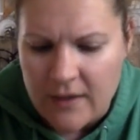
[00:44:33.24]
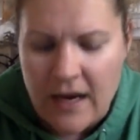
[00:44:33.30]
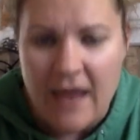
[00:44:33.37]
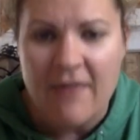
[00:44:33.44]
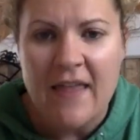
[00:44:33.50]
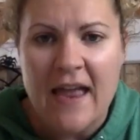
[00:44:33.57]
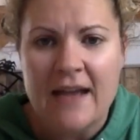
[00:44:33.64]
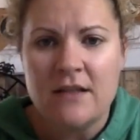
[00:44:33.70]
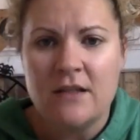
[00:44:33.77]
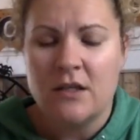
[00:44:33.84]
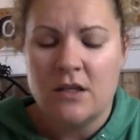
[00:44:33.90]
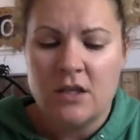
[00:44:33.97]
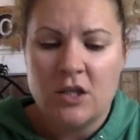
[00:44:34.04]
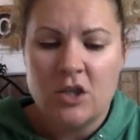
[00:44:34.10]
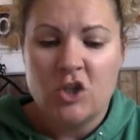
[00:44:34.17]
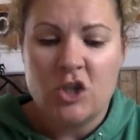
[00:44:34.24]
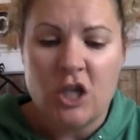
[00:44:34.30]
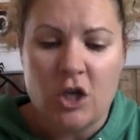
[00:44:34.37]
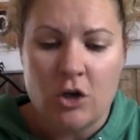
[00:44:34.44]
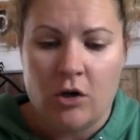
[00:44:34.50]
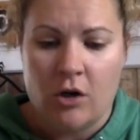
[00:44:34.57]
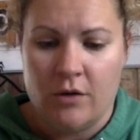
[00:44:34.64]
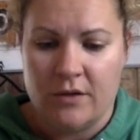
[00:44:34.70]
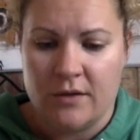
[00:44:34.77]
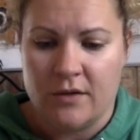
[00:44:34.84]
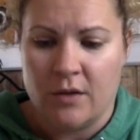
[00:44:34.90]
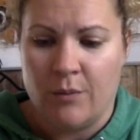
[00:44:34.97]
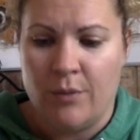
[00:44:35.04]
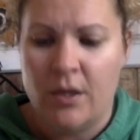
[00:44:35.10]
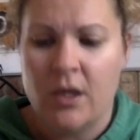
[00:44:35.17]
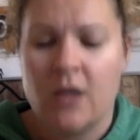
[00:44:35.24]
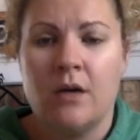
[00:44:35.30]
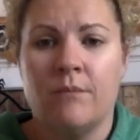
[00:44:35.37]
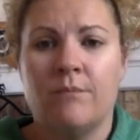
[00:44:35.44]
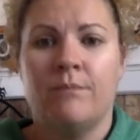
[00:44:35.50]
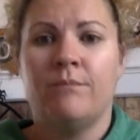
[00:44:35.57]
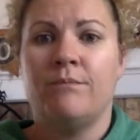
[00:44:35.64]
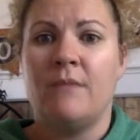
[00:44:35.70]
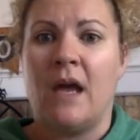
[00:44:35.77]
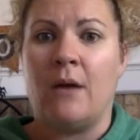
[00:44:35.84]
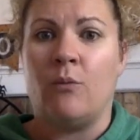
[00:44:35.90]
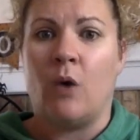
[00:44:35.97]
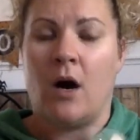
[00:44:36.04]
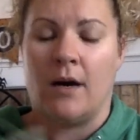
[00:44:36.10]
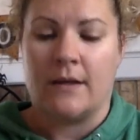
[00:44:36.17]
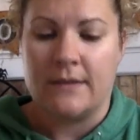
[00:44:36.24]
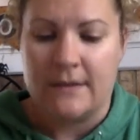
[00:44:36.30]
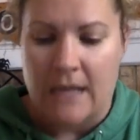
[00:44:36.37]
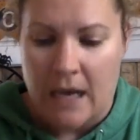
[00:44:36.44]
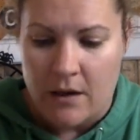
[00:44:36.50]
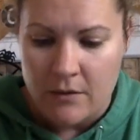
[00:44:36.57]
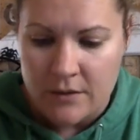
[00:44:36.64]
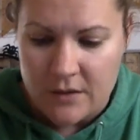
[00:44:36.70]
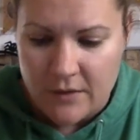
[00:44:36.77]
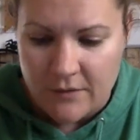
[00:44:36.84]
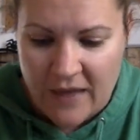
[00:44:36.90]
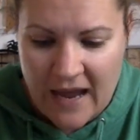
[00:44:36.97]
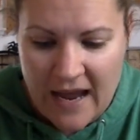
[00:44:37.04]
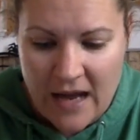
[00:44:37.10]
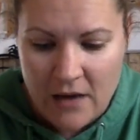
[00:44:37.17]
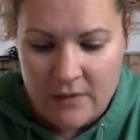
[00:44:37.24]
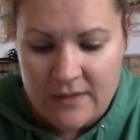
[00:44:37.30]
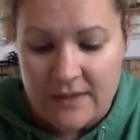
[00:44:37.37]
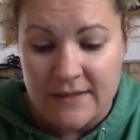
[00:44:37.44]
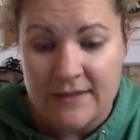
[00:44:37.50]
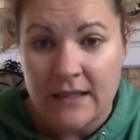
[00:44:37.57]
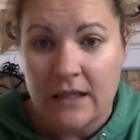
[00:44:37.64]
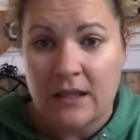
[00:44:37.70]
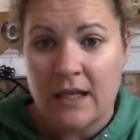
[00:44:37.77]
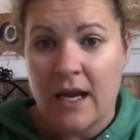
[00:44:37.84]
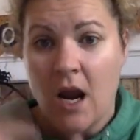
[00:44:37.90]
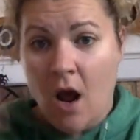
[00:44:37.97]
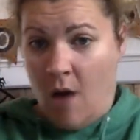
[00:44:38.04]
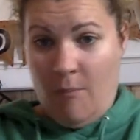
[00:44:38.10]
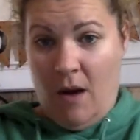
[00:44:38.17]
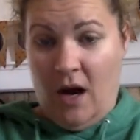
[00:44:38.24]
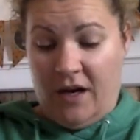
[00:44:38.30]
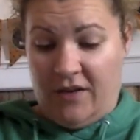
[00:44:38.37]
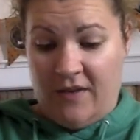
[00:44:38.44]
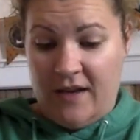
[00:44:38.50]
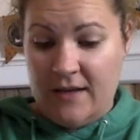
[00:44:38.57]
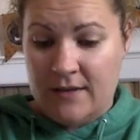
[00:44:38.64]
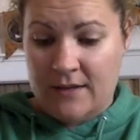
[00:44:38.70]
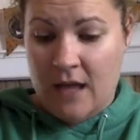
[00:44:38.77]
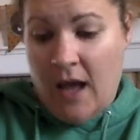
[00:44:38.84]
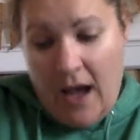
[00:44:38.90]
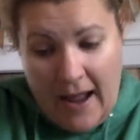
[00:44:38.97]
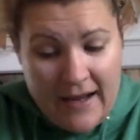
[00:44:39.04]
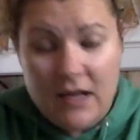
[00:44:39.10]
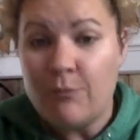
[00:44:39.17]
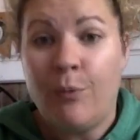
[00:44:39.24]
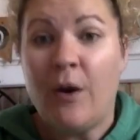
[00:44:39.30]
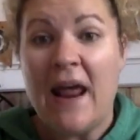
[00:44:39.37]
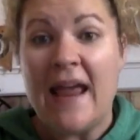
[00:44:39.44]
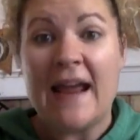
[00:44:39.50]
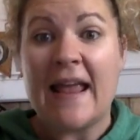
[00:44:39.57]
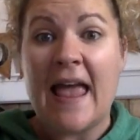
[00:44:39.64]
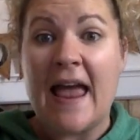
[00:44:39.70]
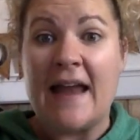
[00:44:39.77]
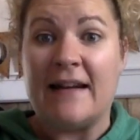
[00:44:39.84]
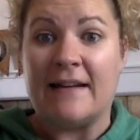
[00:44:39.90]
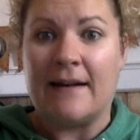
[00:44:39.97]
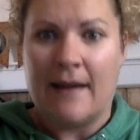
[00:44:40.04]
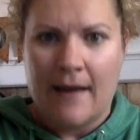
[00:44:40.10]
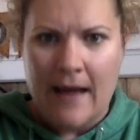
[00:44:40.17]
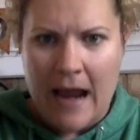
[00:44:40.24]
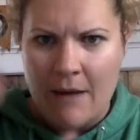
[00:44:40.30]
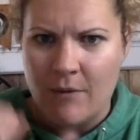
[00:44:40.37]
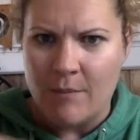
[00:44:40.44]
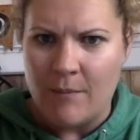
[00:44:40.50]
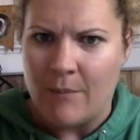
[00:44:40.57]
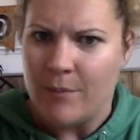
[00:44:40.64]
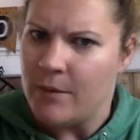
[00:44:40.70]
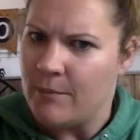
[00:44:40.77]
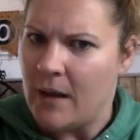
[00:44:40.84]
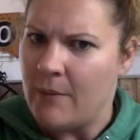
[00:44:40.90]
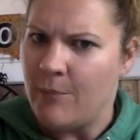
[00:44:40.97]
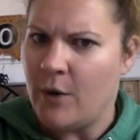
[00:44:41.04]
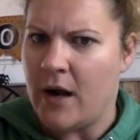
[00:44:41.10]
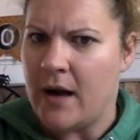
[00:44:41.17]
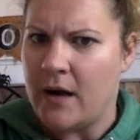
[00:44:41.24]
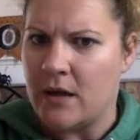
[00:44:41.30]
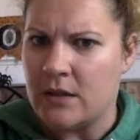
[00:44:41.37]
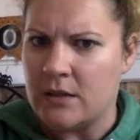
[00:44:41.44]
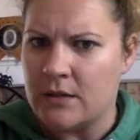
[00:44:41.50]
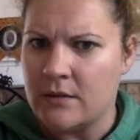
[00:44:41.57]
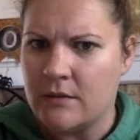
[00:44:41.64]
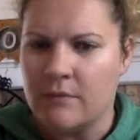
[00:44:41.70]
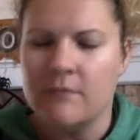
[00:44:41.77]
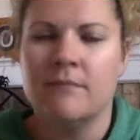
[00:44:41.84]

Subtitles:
And then she closes her book and walks out of the house, and suddenly, mark this, I could pray again. I remembered my prayers.